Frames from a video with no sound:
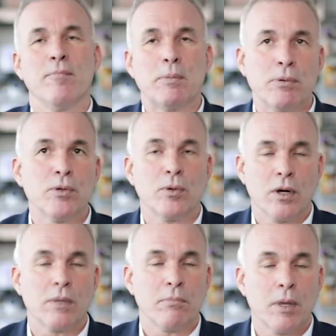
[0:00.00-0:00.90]
people who
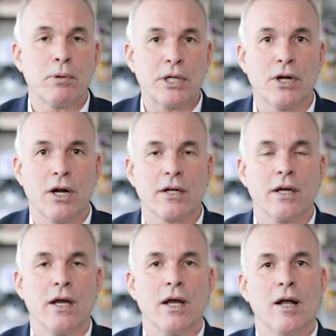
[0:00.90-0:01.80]
are pretty dark.
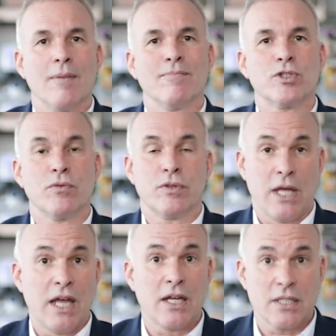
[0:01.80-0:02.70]
So
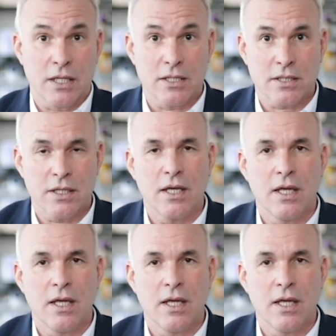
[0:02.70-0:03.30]
they exist.